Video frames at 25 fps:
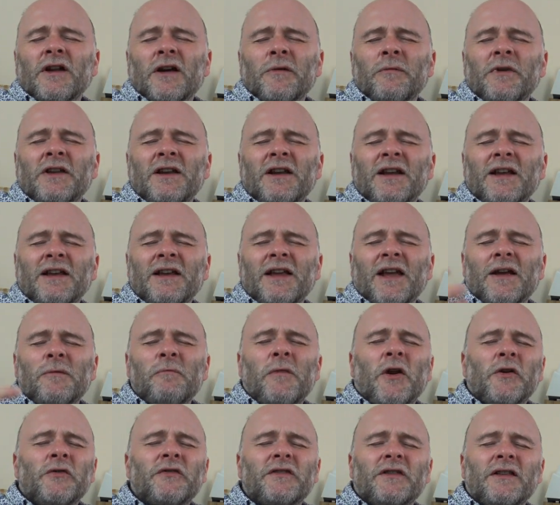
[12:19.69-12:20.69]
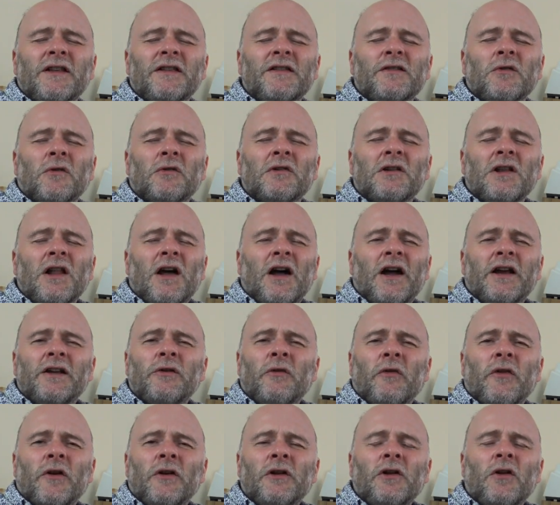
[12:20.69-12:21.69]
I mean, you can get most things online,
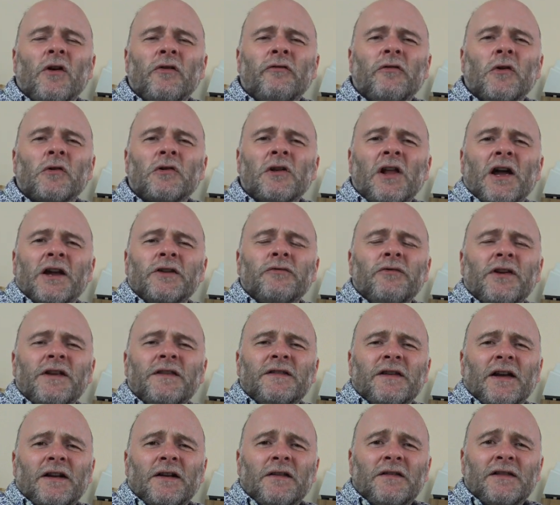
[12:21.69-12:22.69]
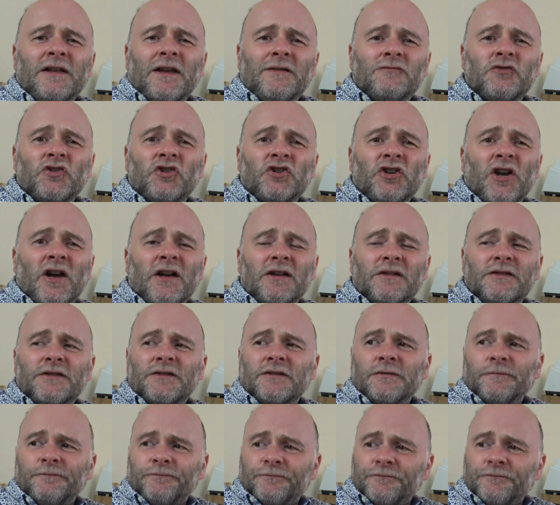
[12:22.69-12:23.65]
although a lot of online retailers have shut.